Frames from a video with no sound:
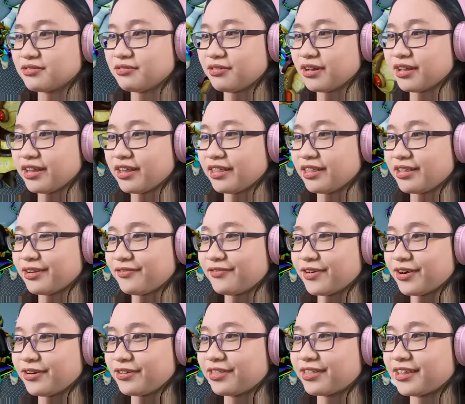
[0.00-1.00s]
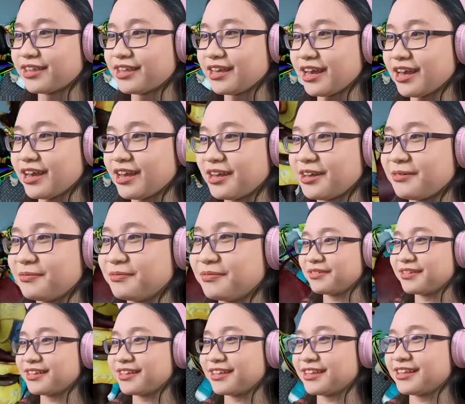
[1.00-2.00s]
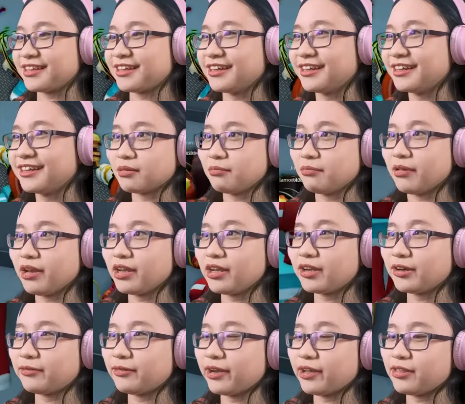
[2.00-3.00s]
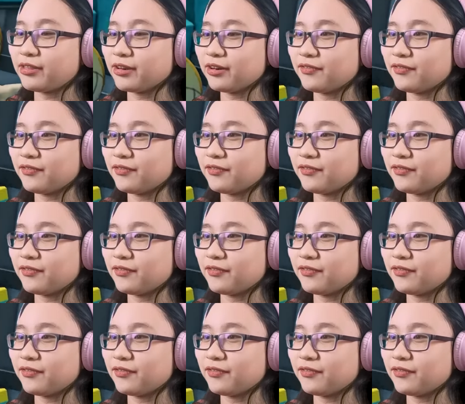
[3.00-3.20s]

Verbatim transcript: What is the first game? Eh. Make your way to the